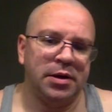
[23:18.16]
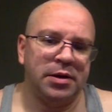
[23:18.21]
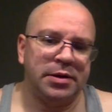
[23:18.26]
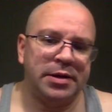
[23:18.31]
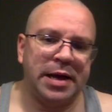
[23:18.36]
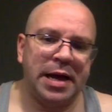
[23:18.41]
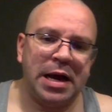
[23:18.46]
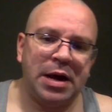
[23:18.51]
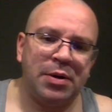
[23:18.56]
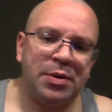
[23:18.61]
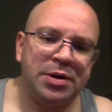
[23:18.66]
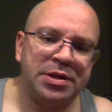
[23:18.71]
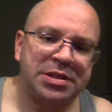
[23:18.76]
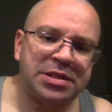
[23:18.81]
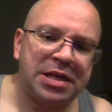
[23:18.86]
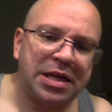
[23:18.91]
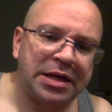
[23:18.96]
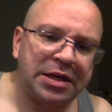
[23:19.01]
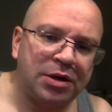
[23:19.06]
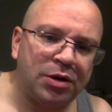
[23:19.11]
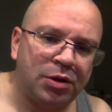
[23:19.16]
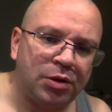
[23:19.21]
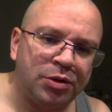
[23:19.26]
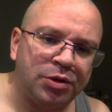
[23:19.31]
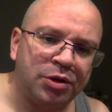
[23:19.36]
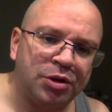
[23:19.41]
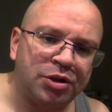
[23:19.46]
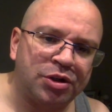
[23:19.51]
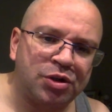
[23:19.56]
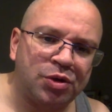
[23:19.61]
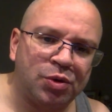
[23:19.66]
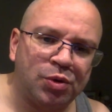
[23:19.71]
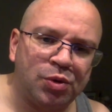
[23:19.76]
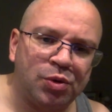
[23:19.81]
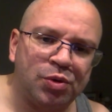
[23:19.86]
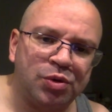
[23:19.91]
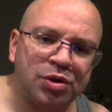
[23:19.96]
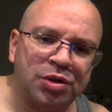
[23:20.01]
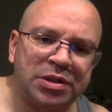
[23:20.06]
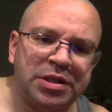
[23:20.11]
Now it's like yo, your
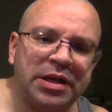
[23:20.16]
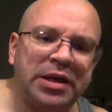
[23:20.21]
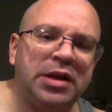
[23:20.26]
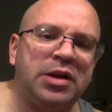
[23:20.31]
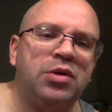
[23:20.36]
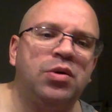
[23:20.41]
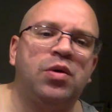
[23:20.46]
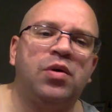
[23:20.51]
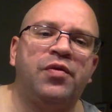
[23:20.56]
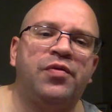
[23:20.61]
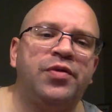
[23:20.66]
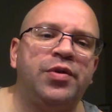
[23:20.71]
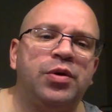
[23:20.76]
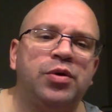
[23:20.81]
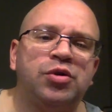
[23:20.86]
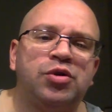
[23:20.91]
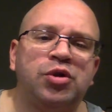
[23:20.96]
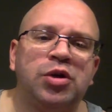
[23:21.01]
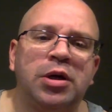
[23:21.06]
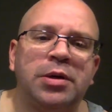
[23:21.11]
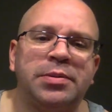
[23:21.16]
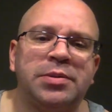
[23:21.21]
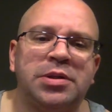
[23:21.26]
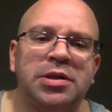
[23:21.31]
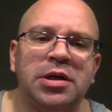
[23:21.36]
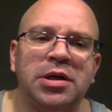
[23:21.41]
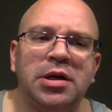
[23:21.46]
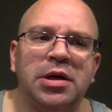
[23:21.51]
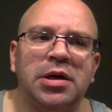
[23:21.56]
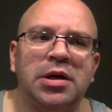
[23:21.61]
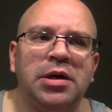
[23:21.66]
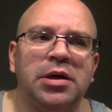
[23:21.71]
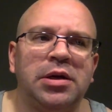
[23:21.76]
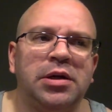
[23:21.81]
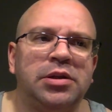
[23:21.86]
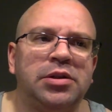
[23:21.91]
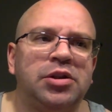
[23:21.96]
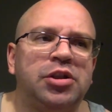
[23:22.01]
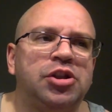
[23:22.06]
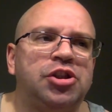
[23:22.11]
schools are taking you on field trips
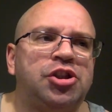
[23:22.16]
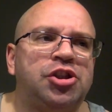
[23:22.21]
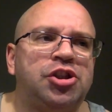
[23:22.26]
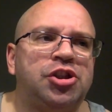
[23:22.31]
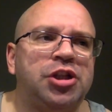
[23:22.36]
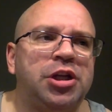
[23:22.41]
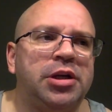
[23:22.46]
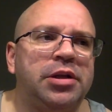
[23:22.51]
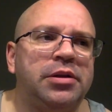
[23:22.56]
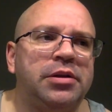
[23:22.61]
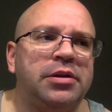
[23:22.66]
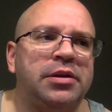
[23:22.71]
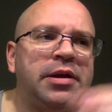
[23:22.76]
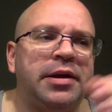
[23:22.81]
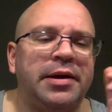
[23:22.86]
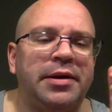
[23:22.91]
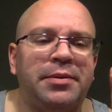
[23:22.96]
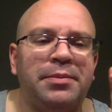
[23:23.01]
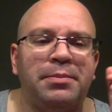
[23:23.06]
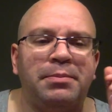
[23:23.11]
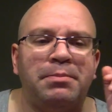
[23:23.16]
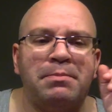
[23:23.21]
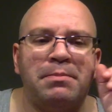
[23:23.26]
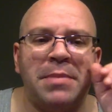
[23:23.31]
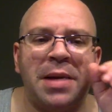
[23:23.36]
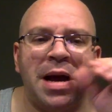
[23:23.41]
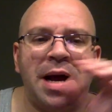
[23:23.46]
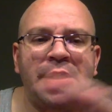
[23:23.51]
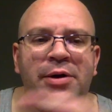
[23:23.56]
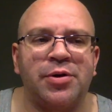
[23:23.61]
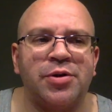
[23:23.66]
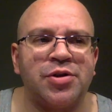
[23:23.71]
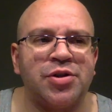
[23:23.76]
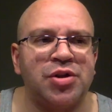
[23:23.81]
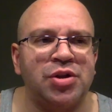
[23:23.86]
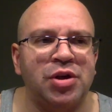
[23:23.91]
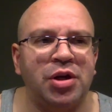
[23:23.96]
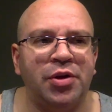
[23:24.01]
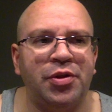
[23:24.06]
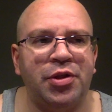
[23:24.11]
to shit that matters
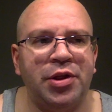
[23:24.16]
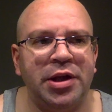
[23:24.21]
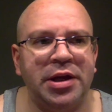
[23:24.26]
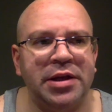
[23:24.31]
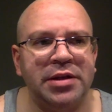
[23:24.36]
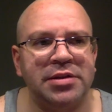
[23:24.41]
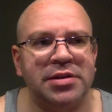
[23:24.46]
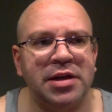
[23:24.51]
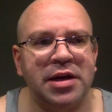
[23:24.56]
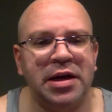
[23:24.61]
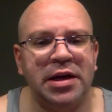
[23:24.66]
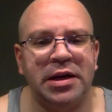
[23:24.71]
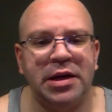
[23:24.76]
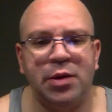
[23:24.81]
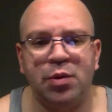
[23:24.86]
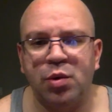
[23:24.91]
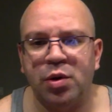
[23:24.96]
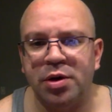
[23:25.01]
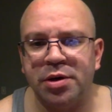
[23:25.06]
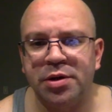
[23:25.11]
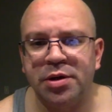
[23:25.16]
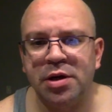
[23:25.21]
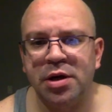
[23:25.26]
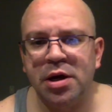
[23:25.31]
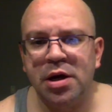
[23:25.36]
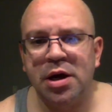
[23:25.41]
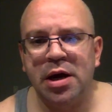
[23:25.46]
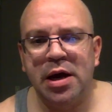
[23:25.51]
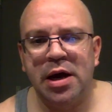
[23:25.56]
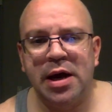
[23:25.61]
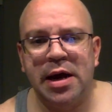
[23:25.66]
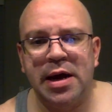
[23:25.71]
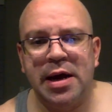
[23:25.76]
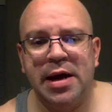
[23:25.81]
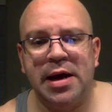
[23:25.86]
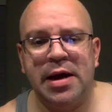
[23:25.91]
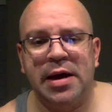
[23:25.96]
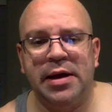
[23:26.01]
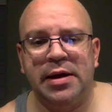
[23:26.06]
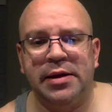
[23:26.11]
nothing to anyone,
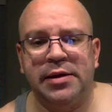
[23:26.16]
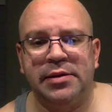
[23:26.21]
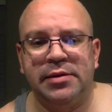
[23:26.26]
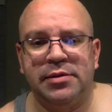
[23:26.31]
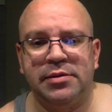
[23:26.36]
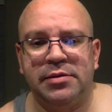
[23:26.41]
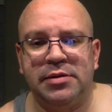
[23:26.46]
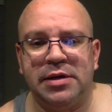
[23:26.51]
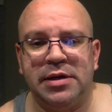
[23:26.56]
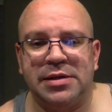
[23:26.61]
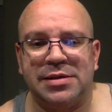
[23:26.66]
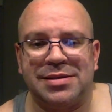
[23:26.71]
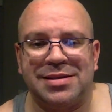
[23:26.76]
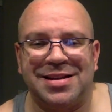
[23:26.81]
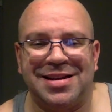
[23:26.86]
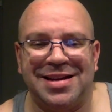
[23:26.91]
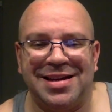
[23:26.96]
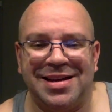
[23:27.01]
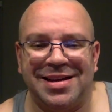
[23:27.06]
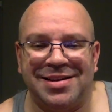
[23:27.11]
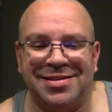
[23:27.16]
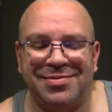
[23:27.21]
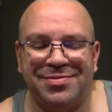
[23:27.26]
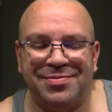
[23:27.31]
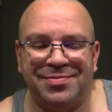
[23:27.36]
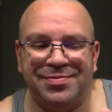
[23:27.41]
and it's like,